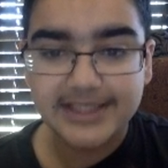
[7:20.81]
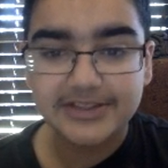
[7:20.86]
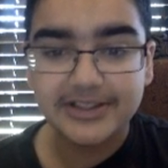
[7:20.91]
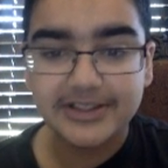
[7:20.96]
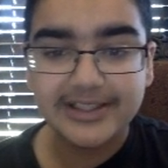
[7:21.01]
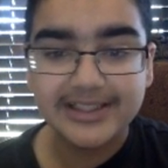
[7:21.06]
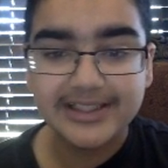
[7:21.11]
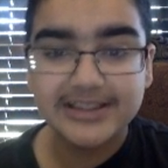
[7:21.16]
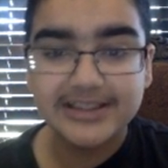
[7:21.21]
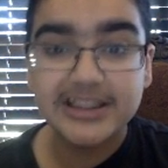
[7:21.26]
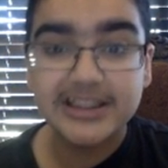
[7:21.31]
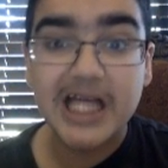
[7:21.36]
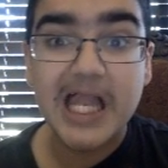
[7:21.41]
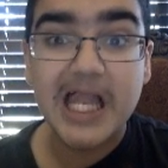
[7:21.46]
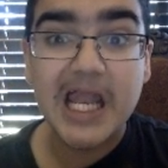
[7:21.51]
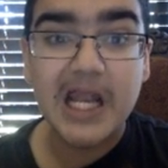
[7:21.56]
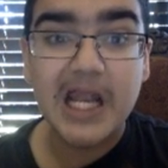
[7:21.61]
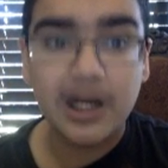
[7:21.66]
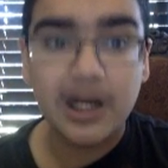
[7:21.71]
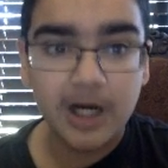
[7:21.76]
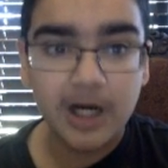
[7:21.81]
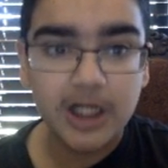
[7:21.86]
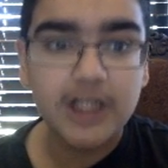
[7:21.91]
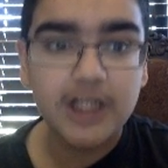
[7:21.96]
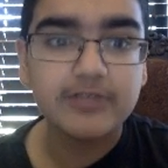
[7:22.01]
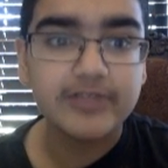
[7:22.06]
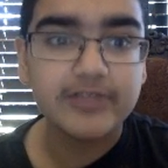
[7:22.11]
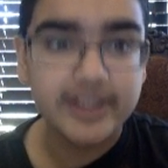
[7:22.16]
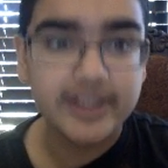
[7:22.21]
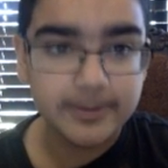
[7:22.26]
so he gets a lot
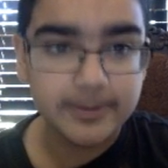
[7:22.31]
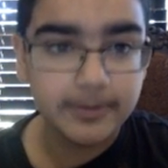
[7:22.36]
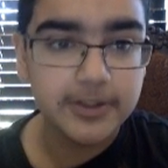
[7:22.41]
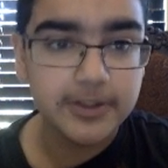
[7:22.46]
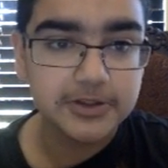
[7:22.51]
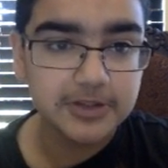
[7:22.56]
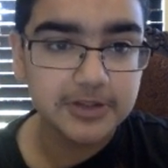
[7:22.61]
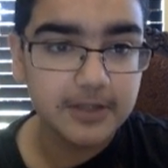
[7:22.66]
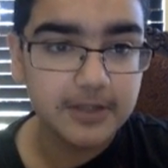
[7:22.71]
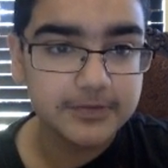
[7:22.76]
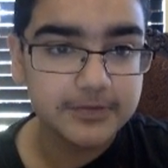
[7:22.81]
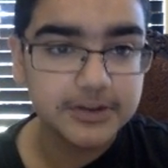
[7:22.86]
of hit points off